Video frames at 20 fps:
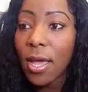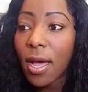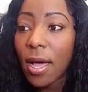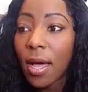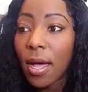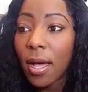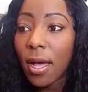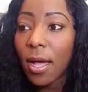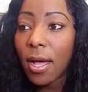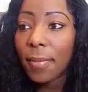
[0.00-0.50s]

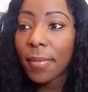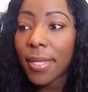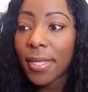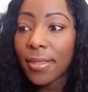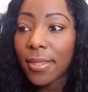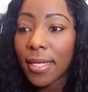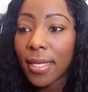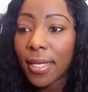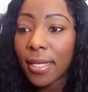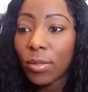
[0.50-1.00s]

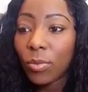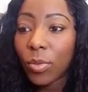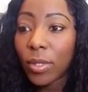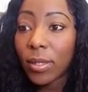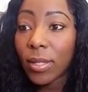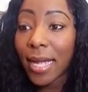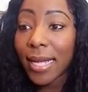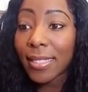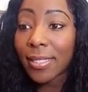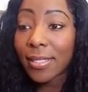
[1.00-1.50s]
And then we
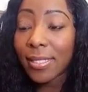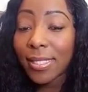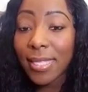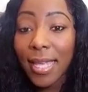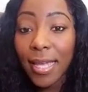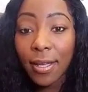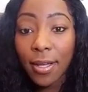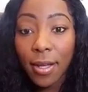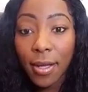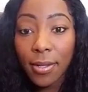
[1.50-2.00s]
like to
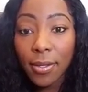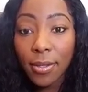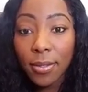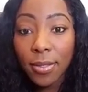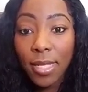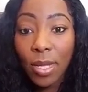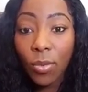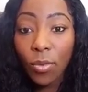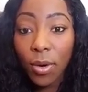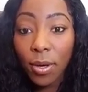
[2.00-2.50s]
set
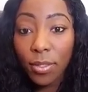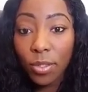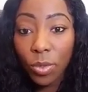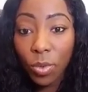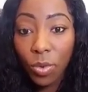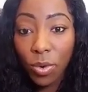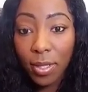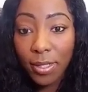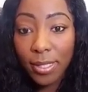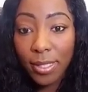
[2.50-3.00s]
goals and work
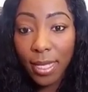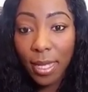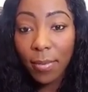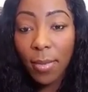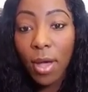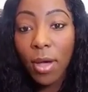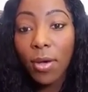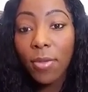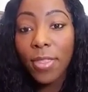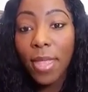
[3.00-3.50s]
towards them,
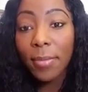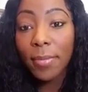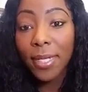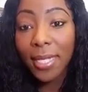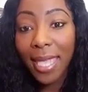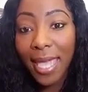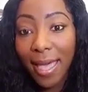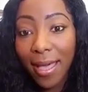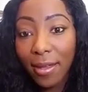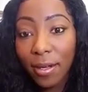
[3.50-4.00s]
hold them
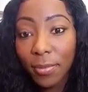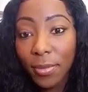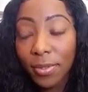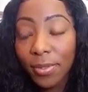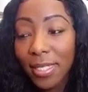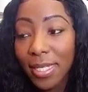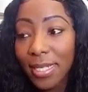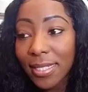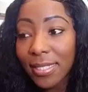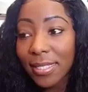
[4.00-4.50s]
accountable,
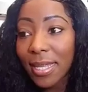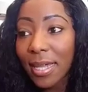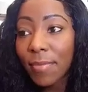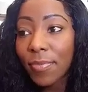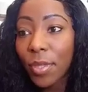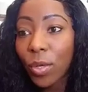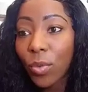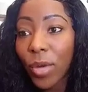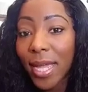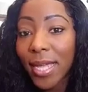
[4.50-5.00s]
teach them
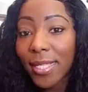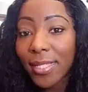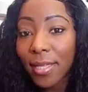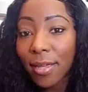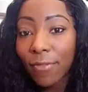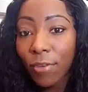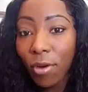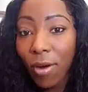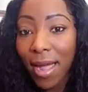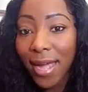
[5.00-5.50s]
the ways
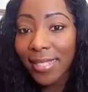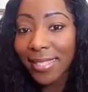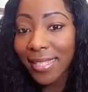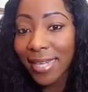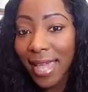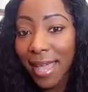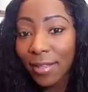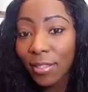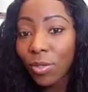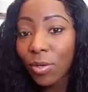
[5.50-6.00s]
of Christ and
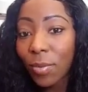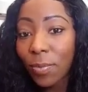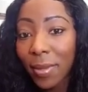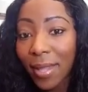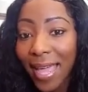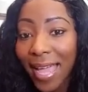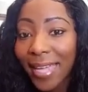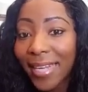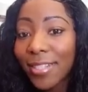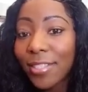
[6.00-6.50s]
how to
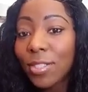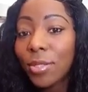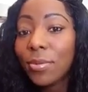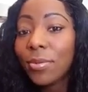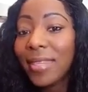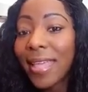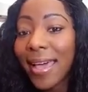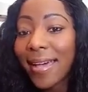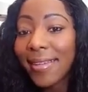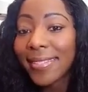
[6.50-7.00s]
apply it in
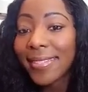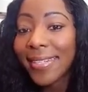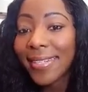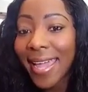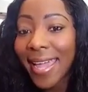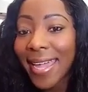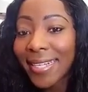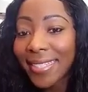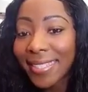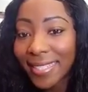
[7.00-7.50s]

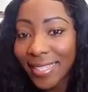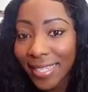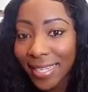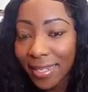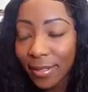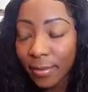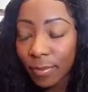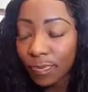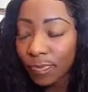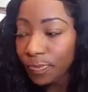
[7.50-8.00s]

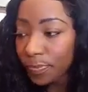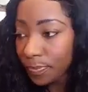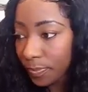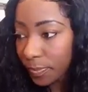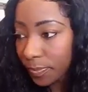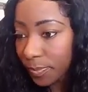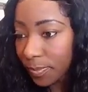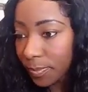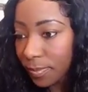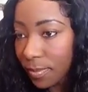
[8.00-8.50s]
2018.
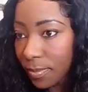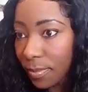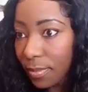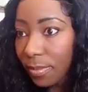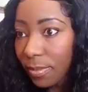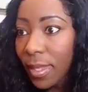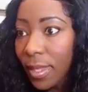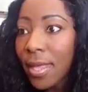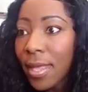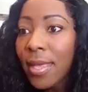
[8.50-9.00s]

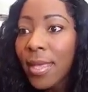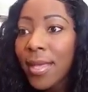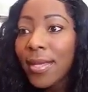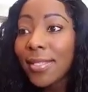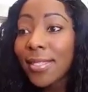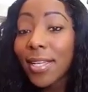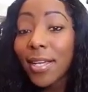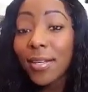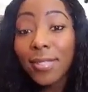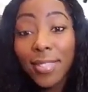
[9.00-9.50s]

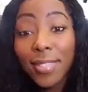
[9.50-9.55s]
So